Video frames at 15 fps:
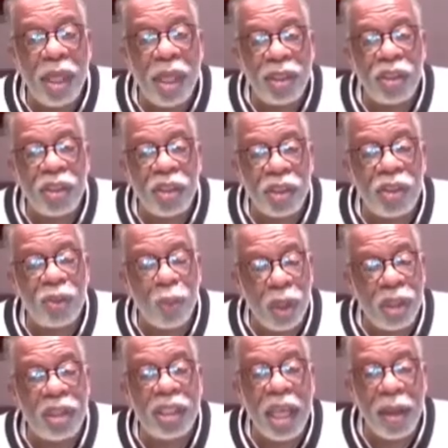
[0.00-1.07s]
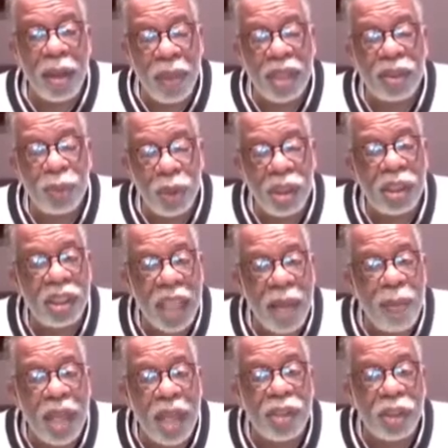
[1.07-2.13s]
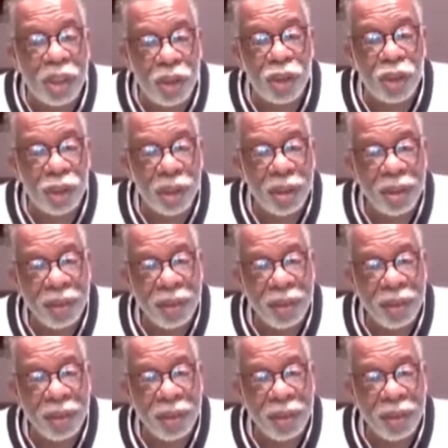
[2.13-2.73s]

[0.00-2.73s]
message is? What is that mess? What is that message?